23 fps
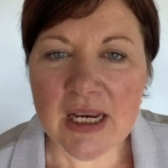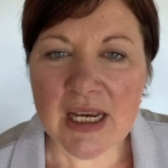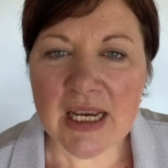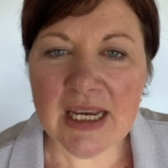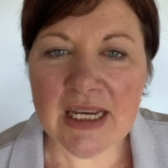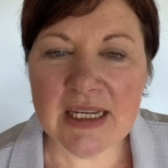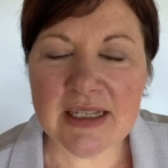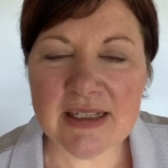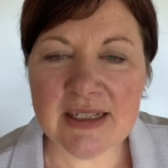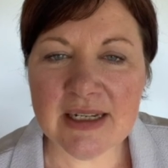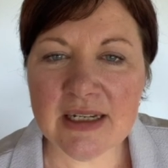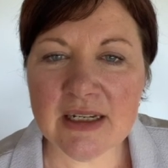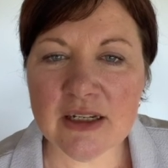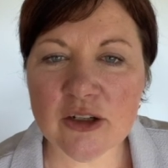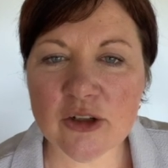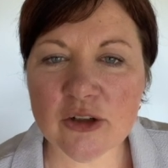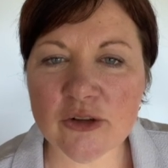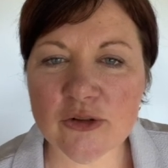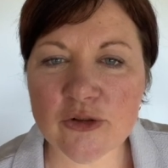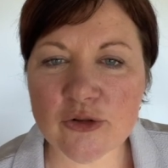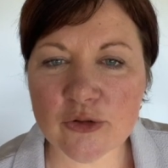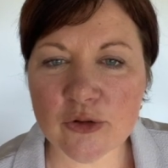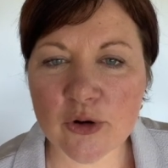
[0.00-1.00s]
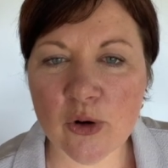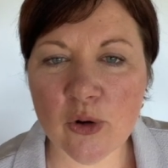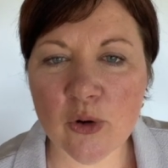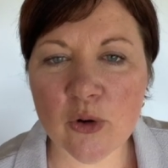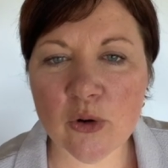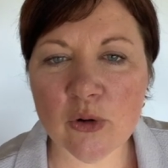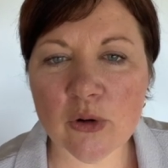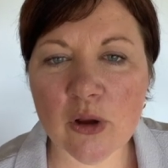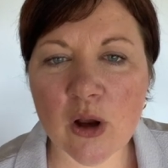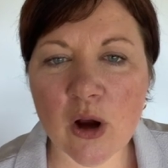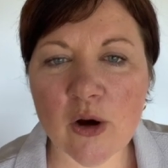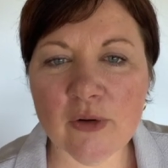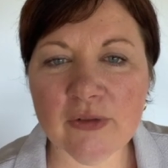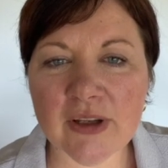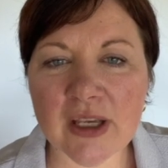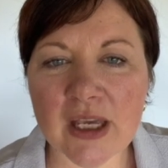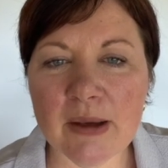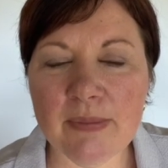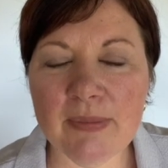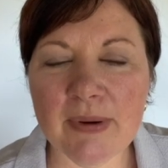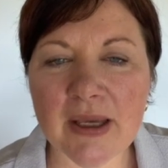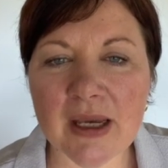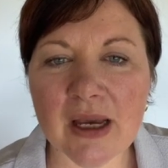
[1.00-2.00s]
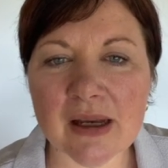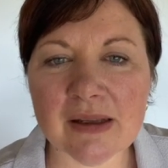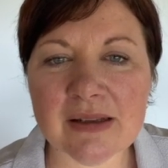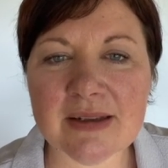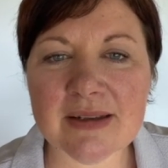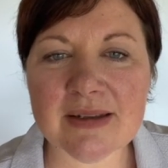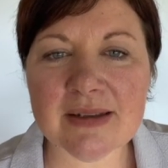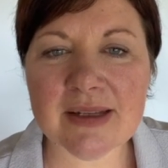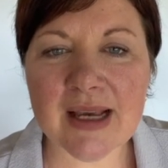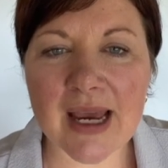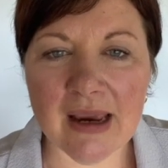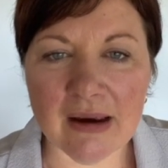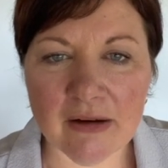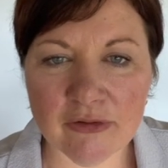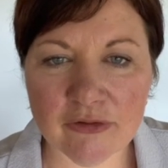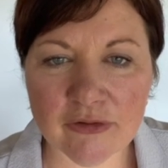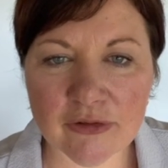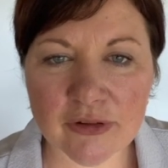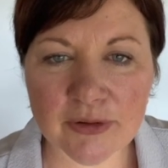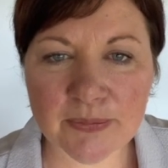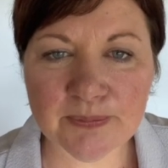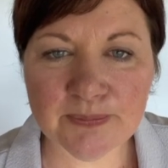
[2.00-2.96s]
is in control of keeping us safe.